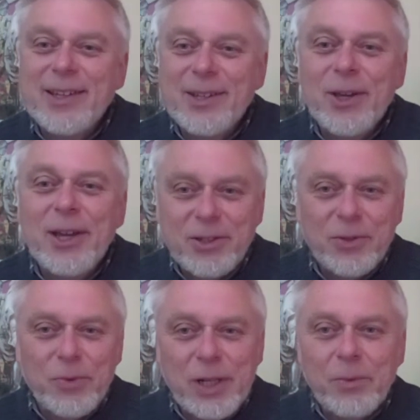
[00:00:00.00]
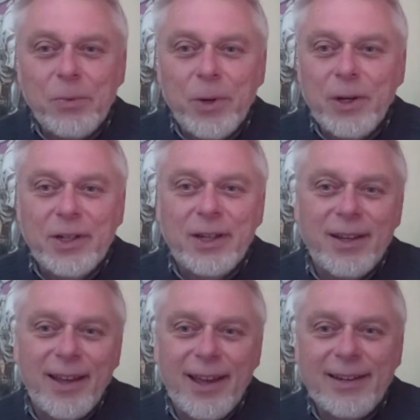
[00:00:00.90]
You had to really work
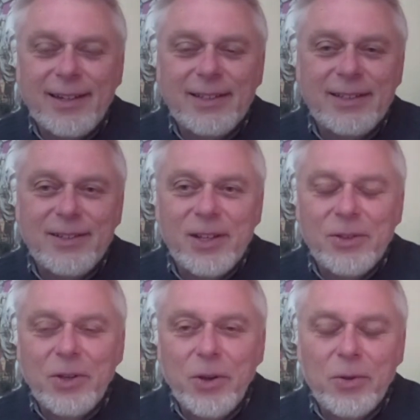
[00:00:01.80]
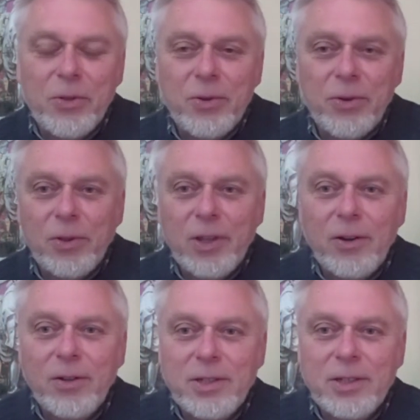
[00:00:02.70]
at it and go through all the
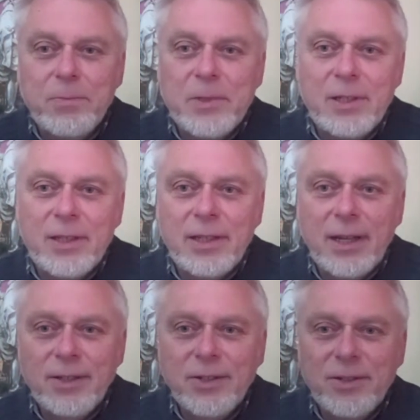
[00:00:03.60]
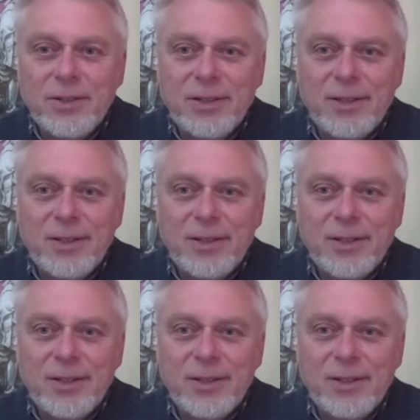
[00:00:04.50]
hardships and the dangers